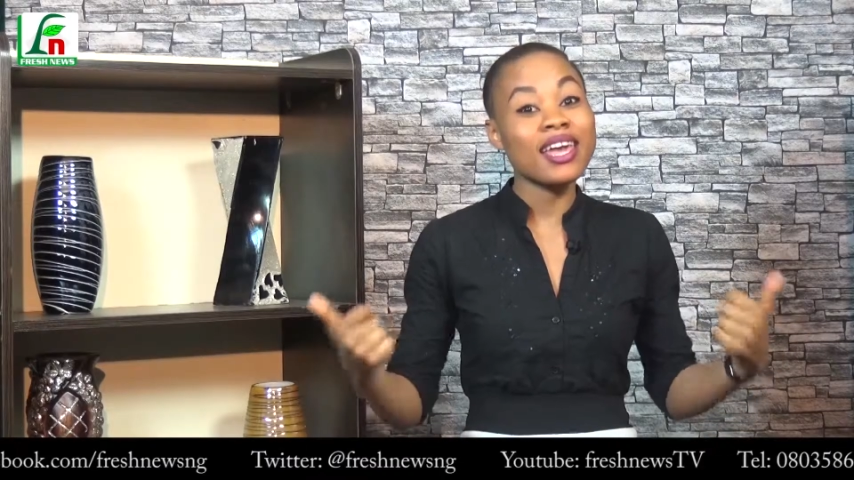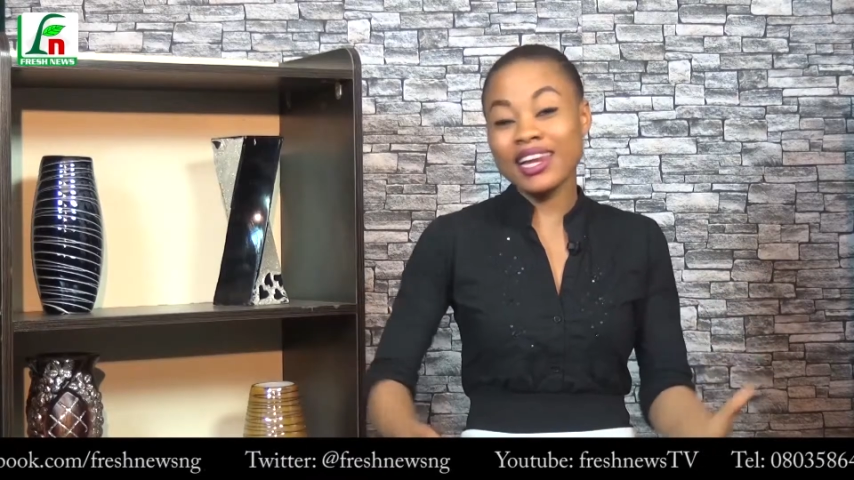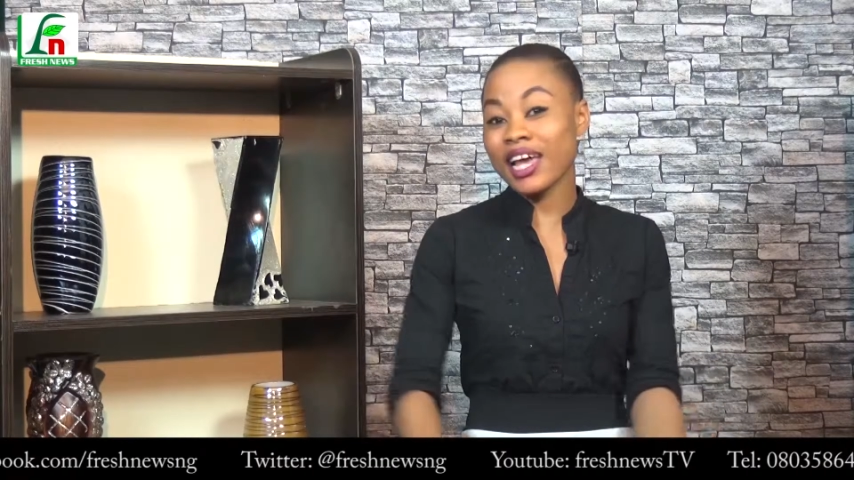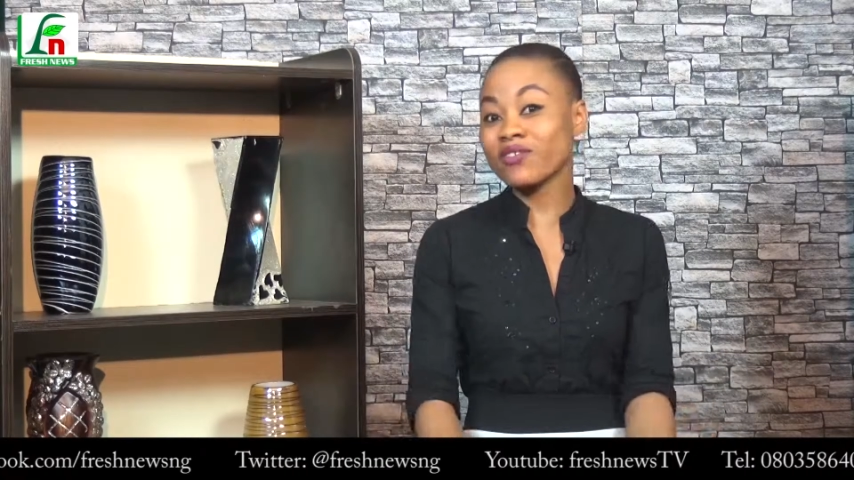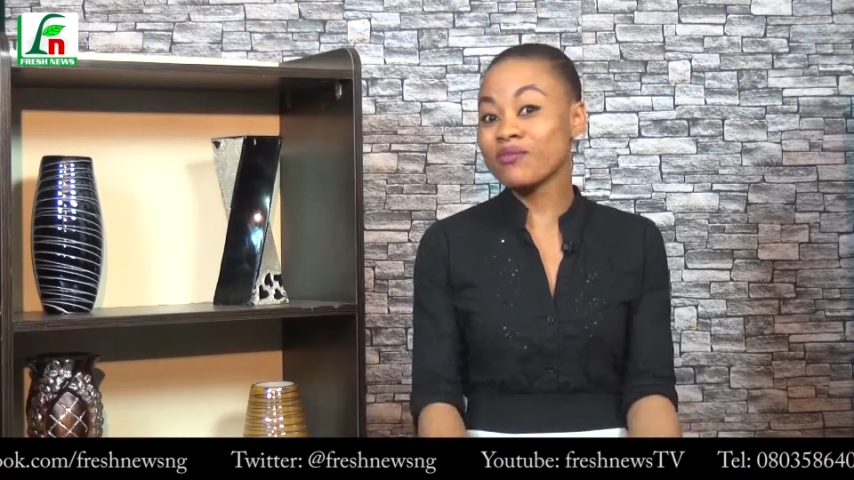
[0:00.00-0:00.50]

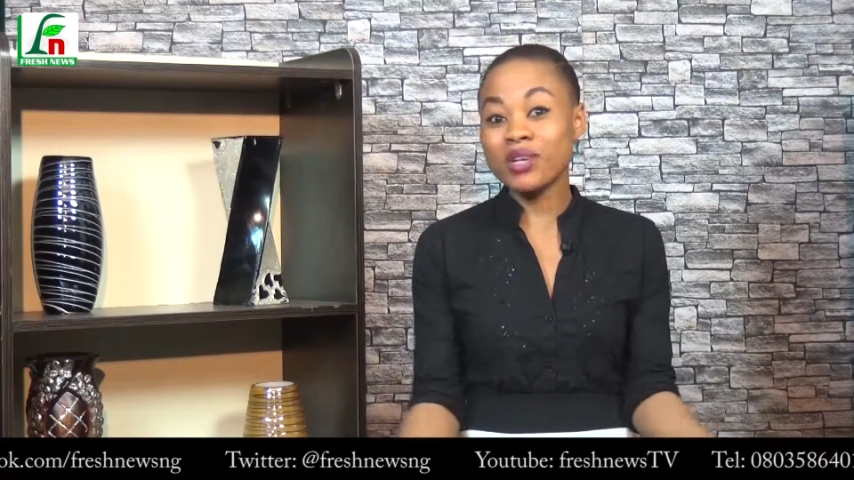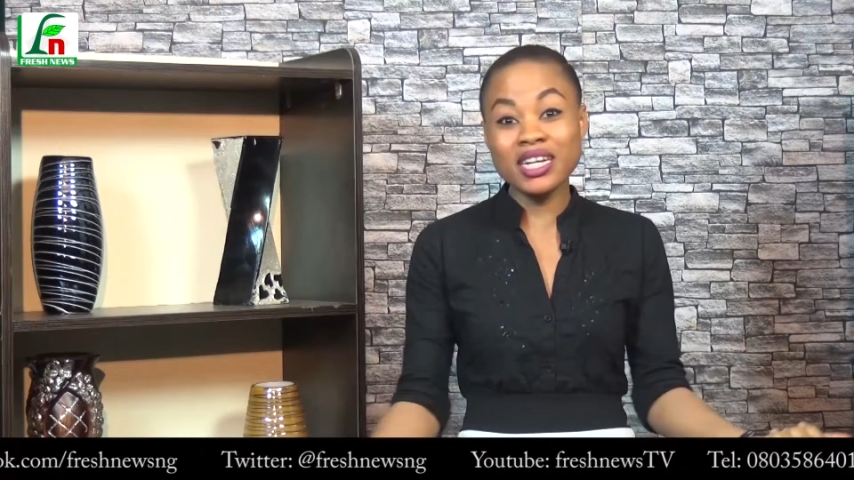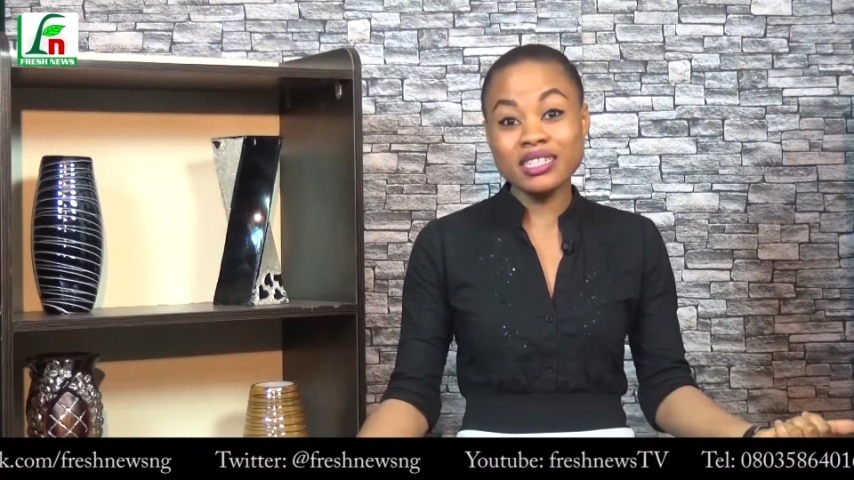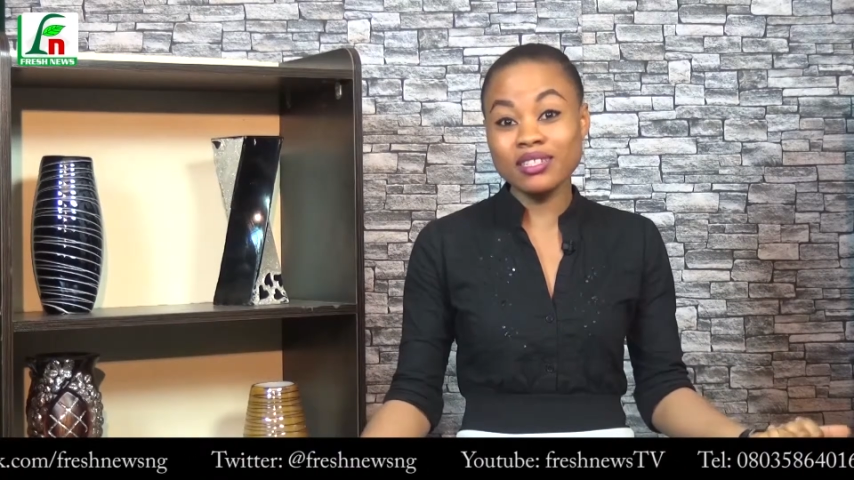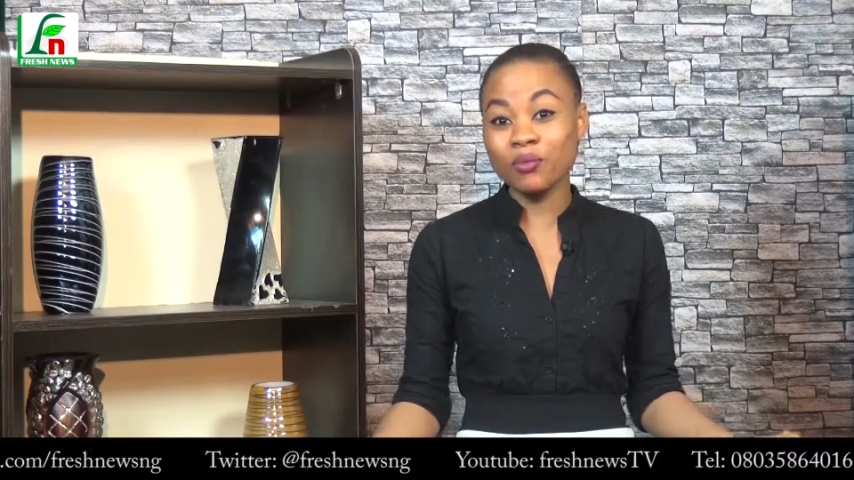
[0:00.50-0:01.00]
11
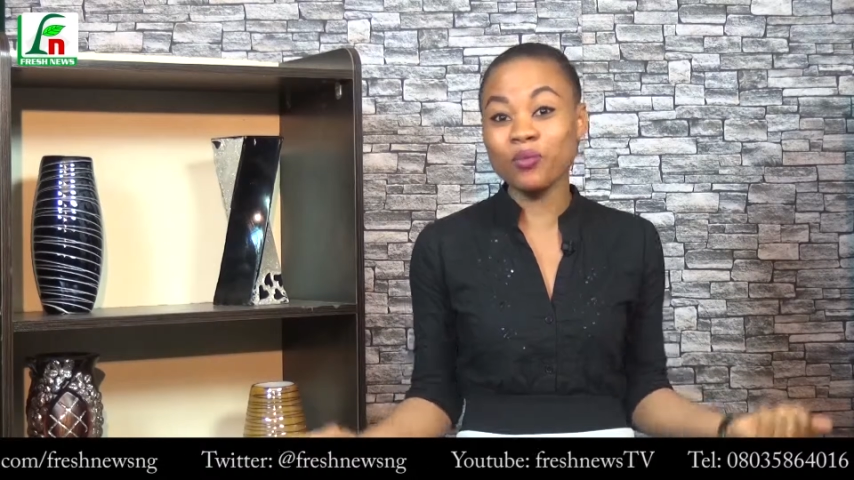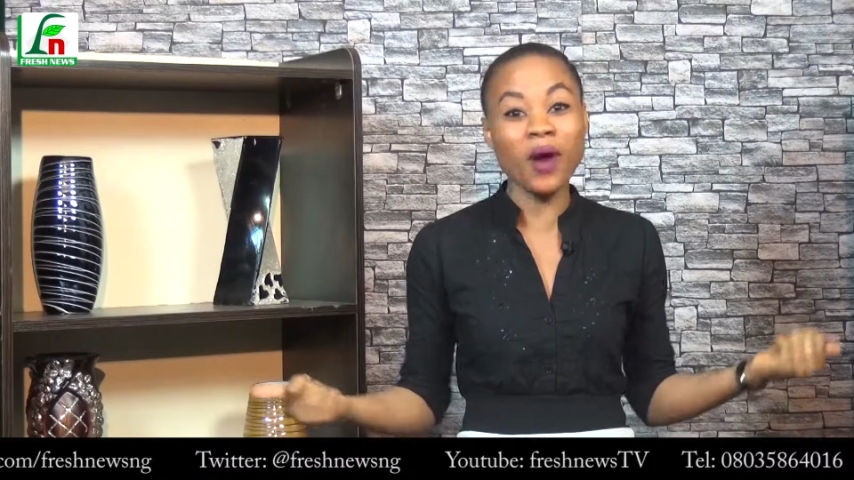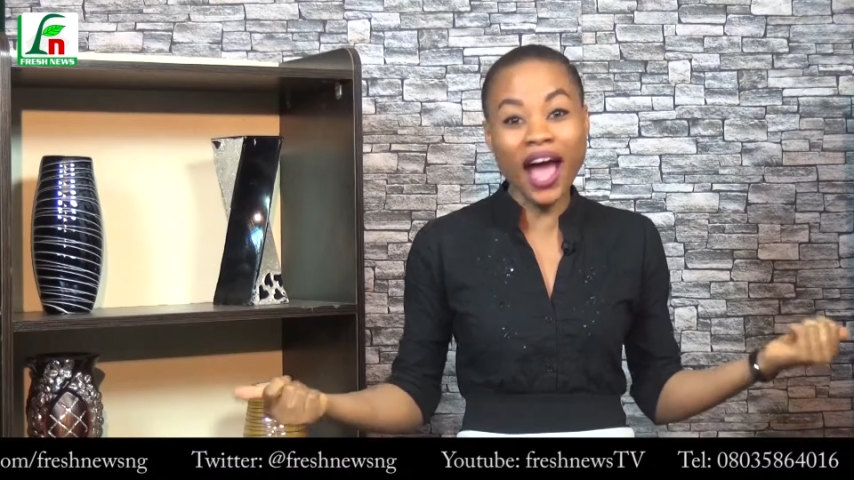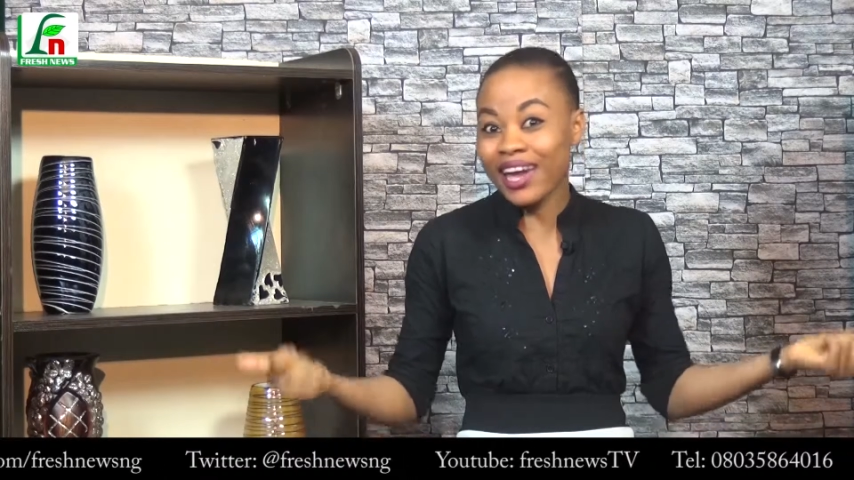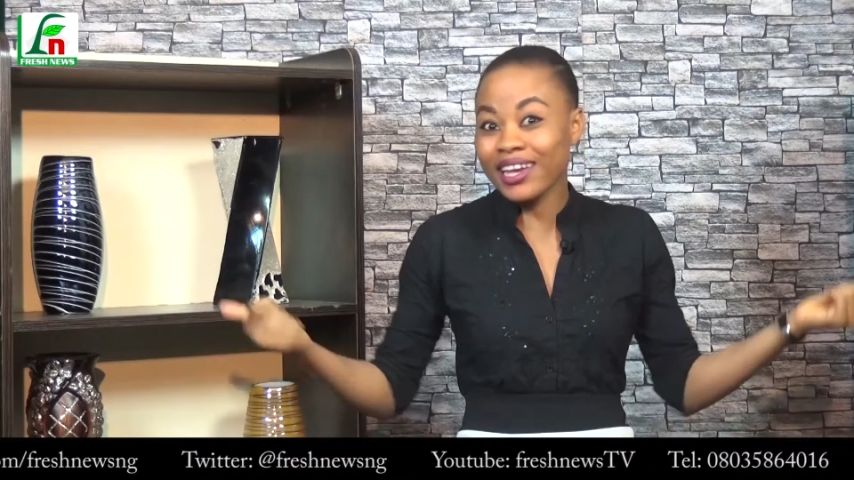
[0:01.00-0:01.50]
months,
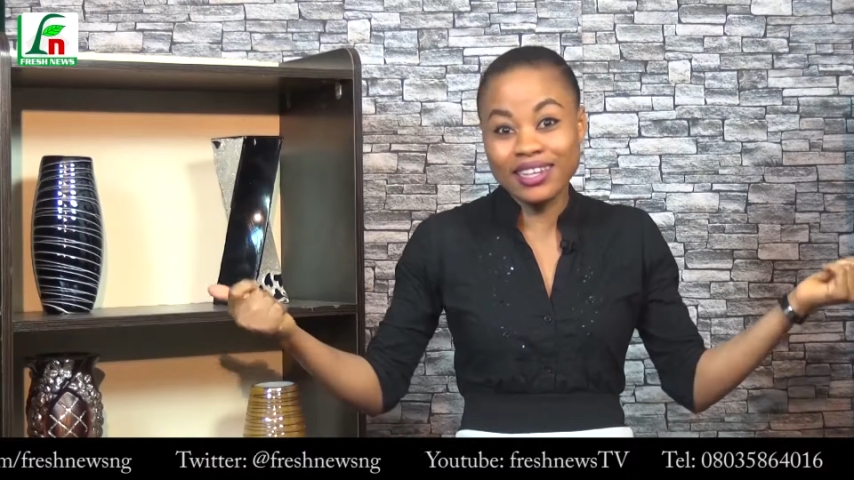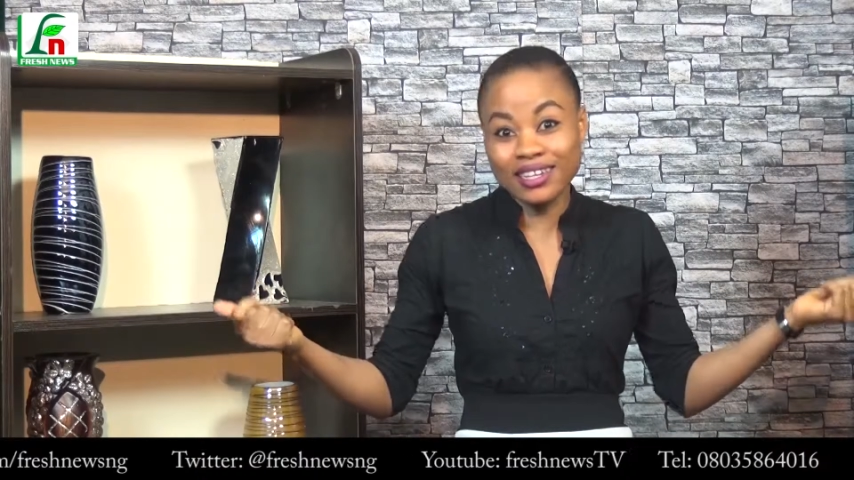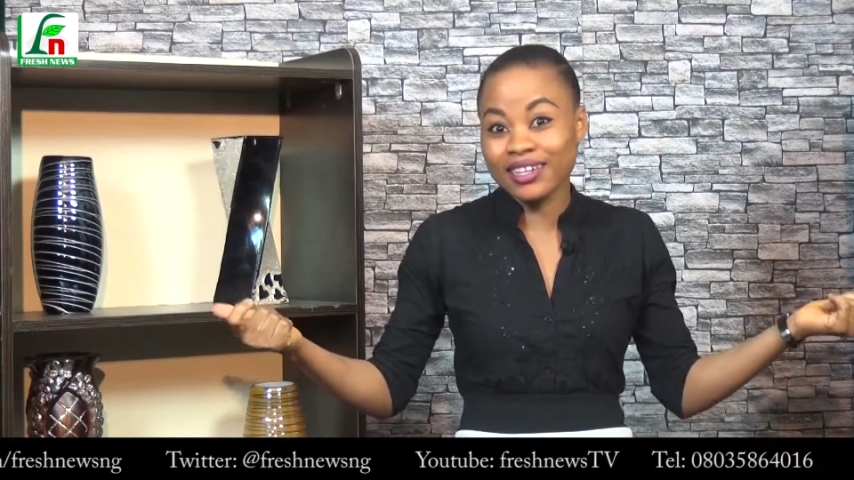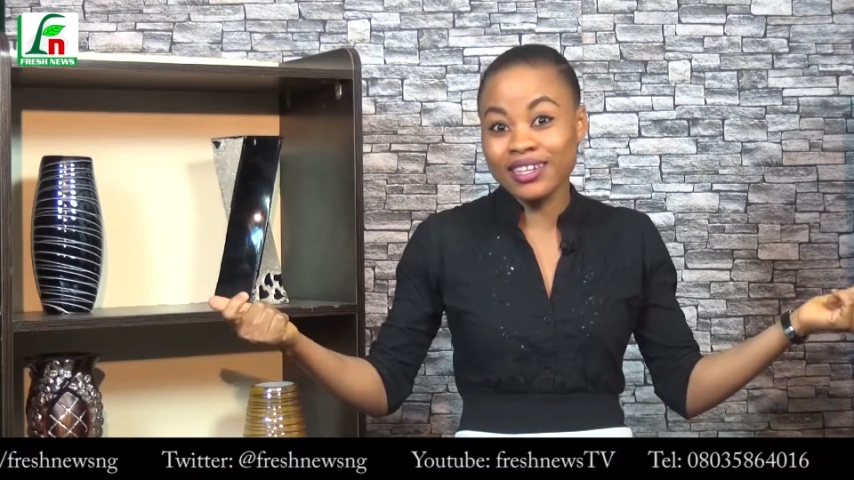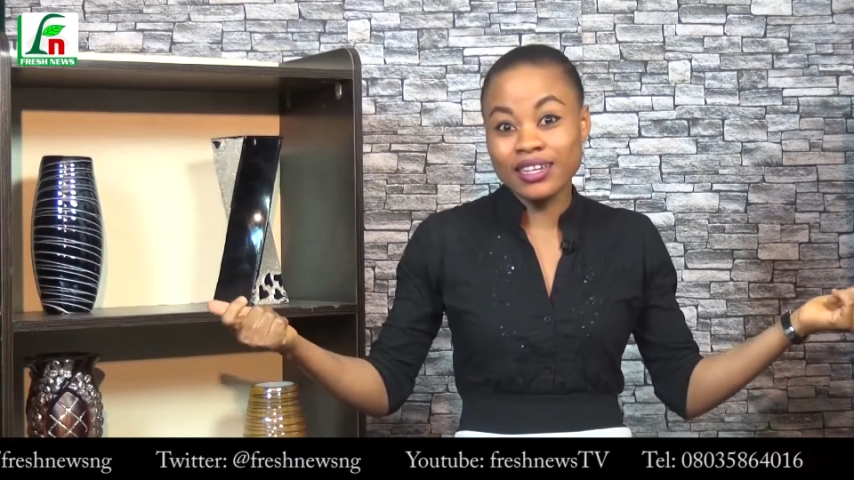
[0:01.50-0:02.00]
why?